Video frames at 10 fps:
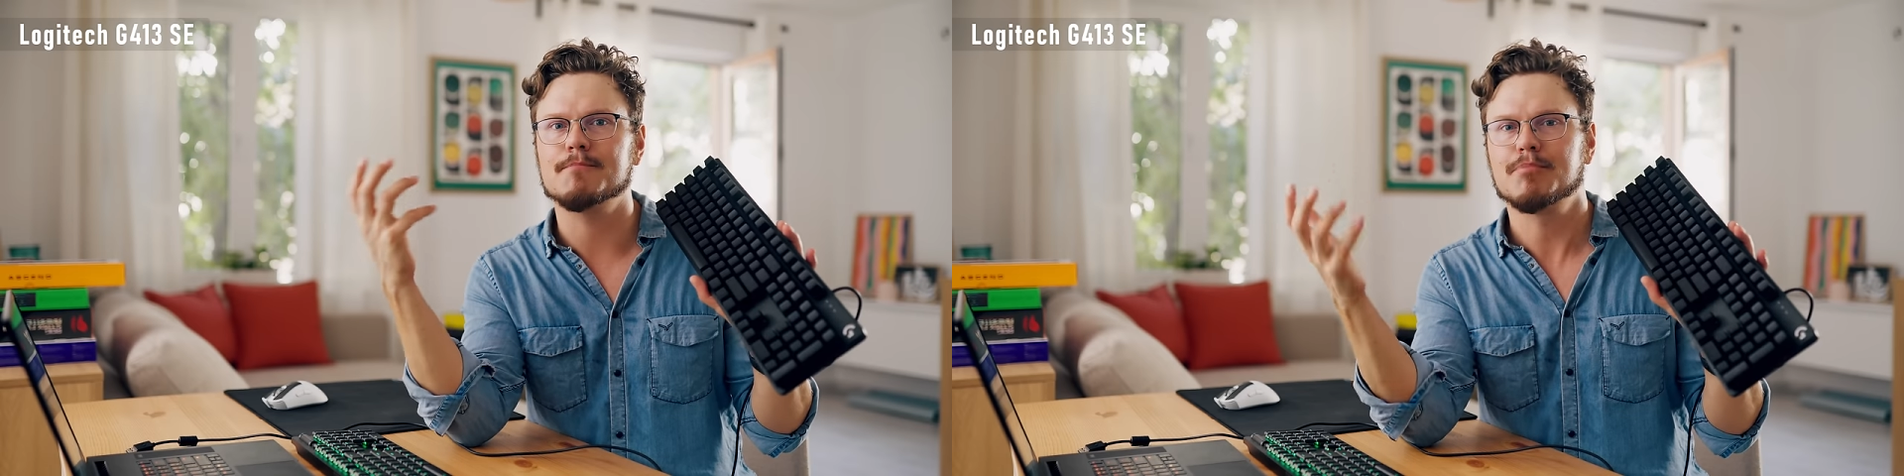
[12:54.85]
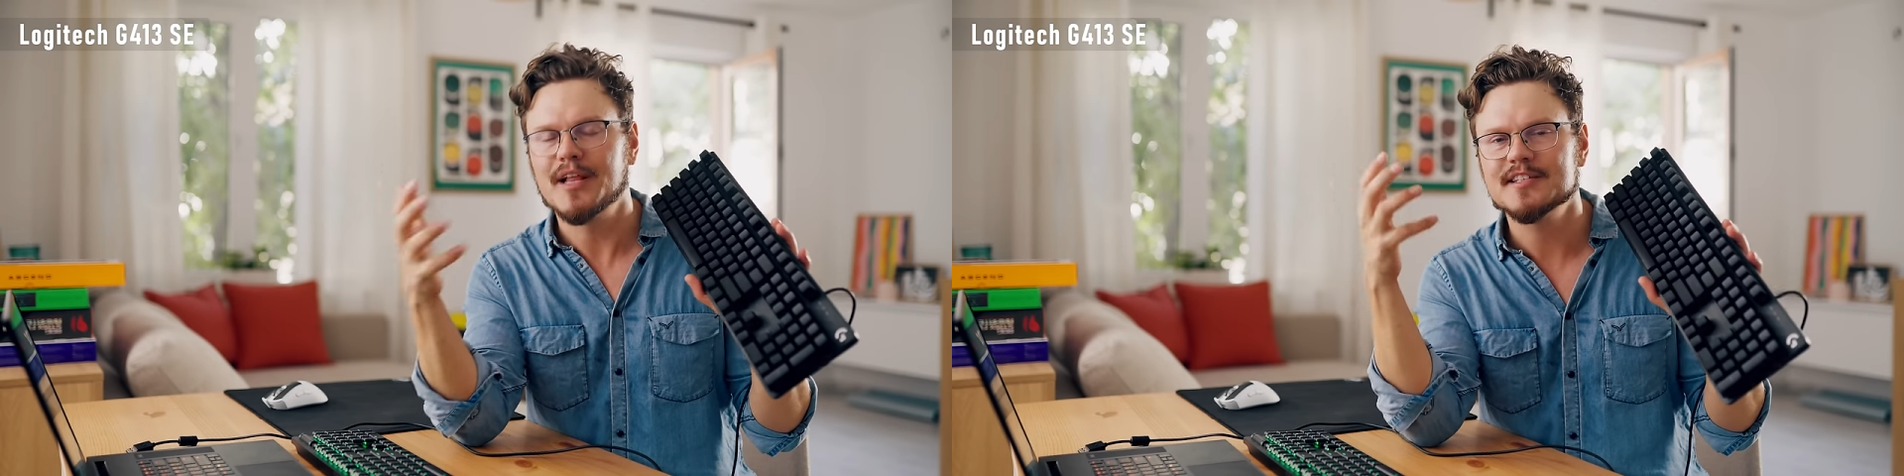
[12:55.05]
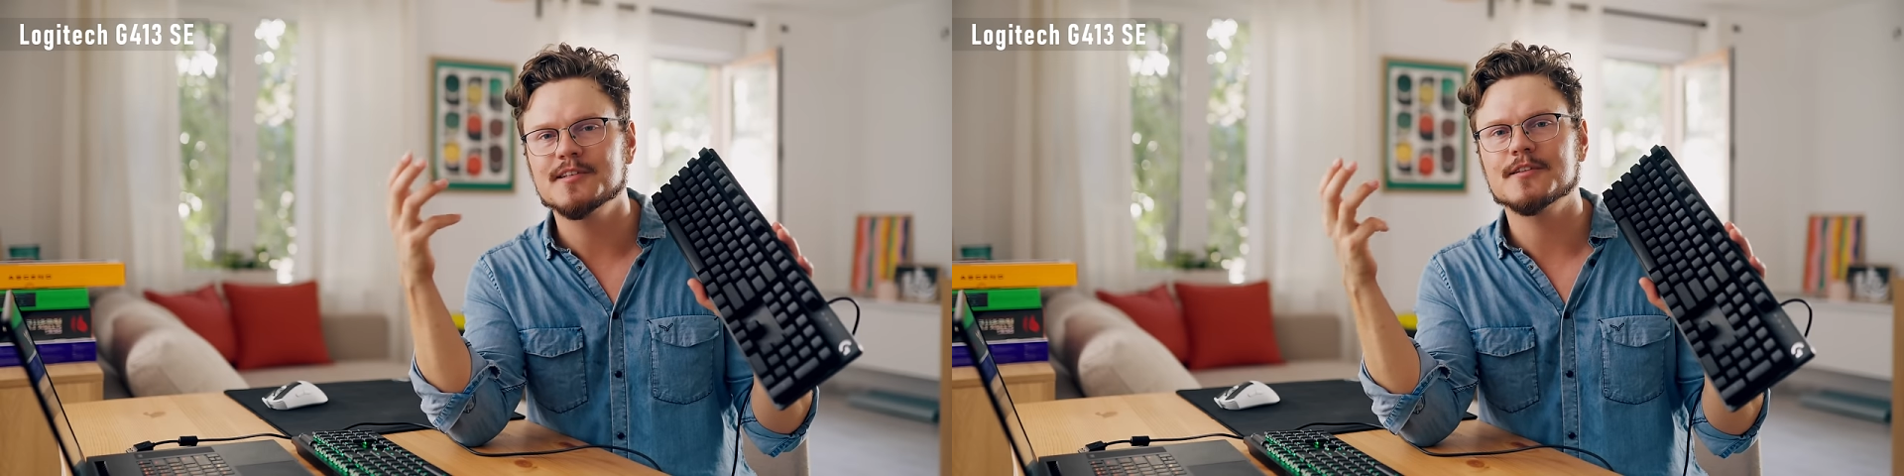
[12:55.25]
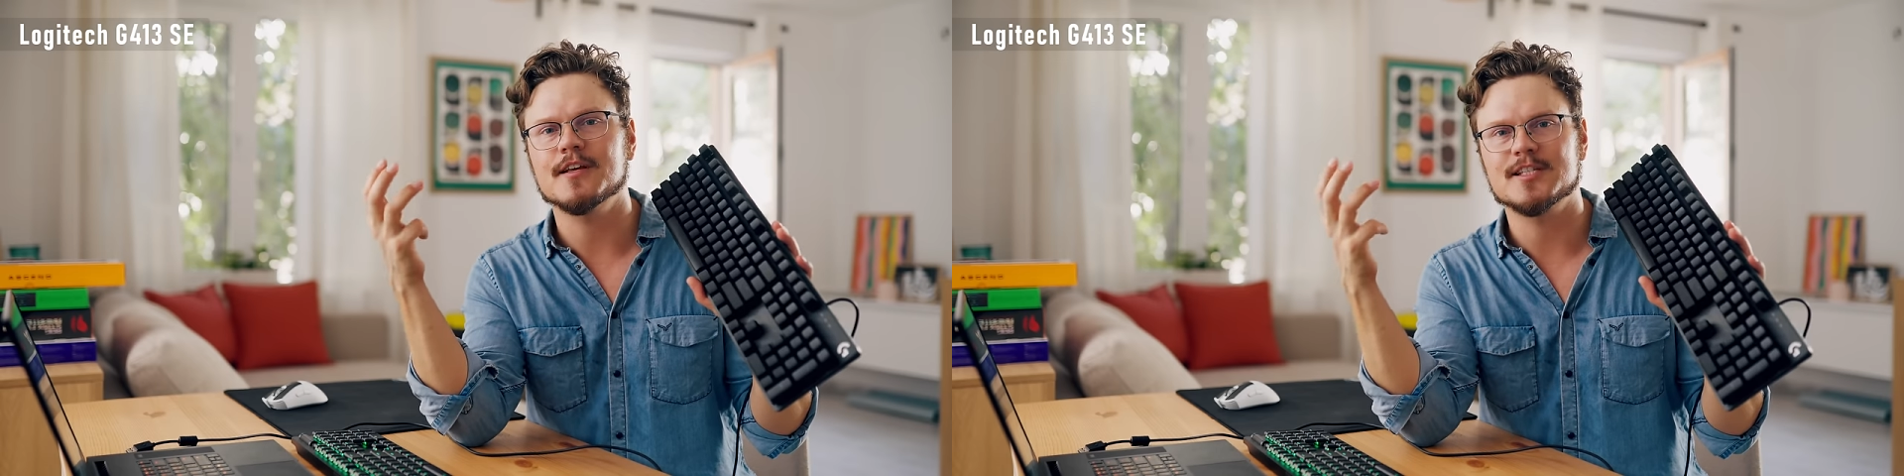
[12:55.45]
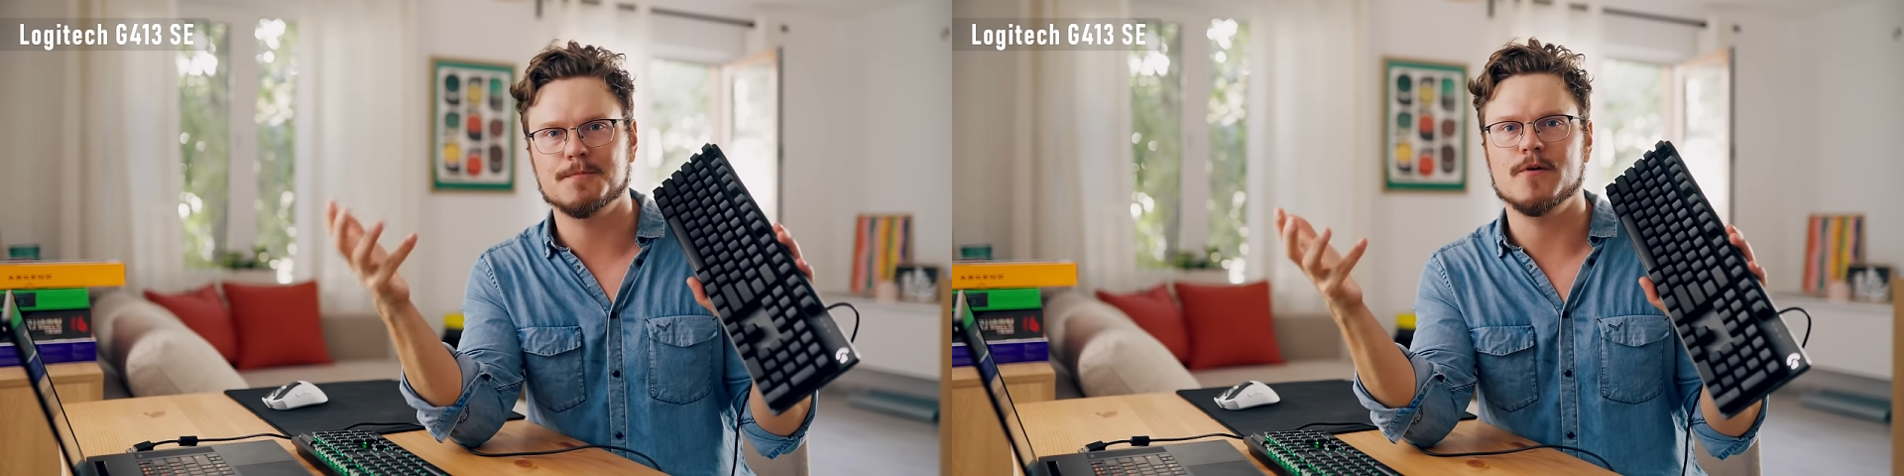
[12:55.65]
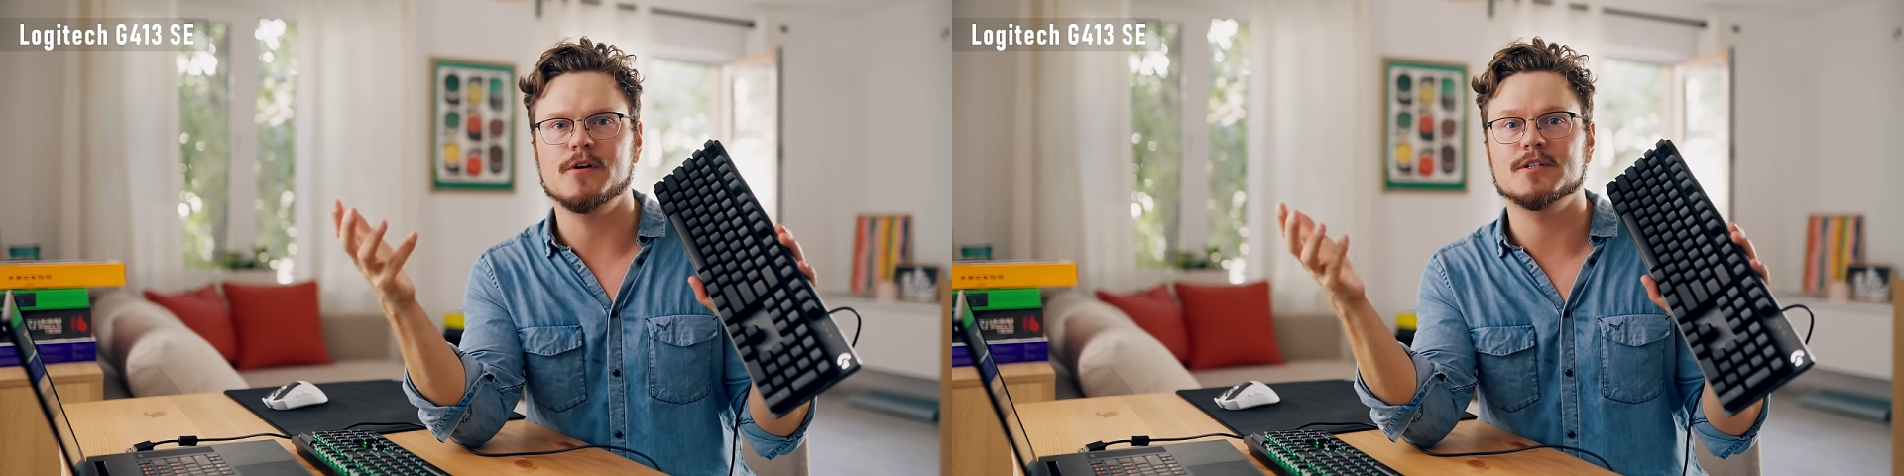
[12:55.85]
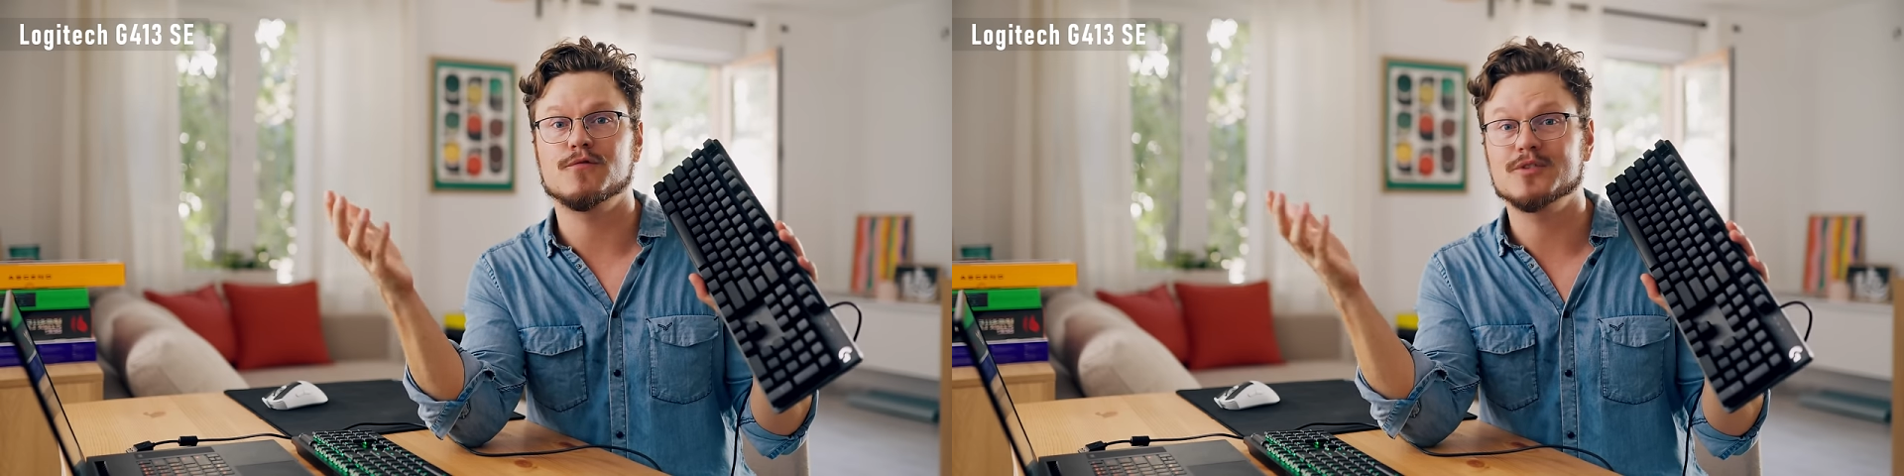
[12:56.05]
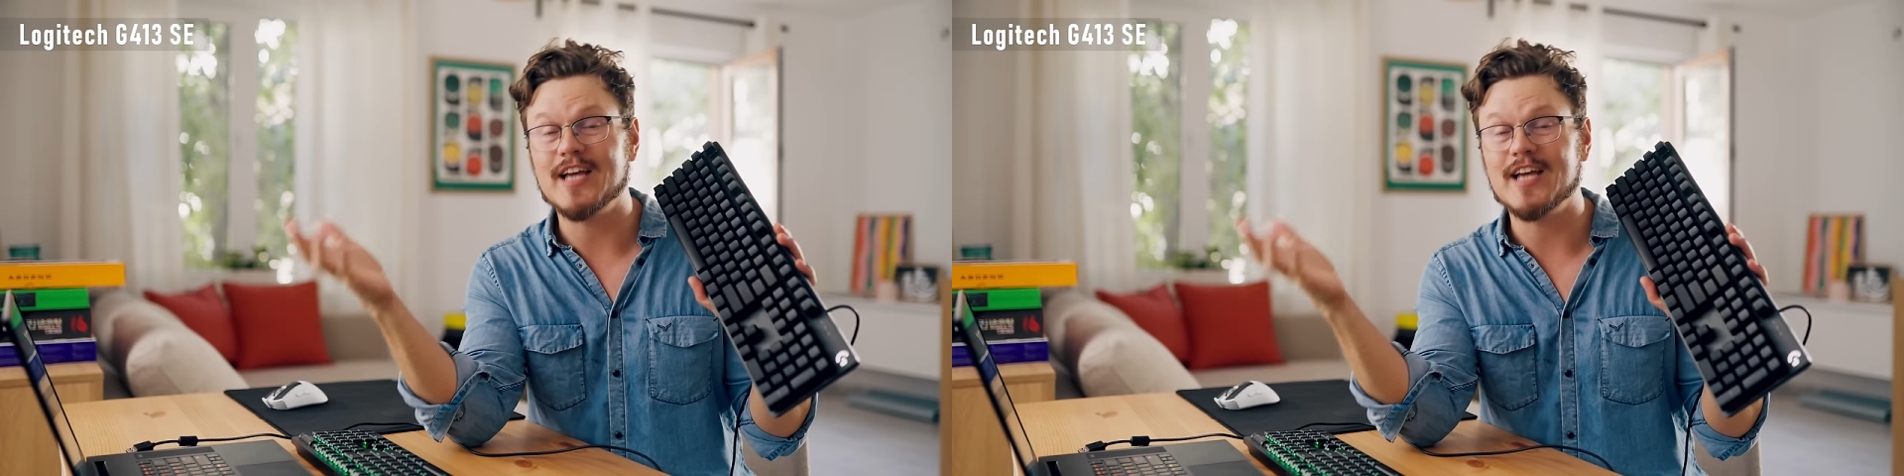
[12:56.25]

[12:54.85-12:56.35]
pleasant experience for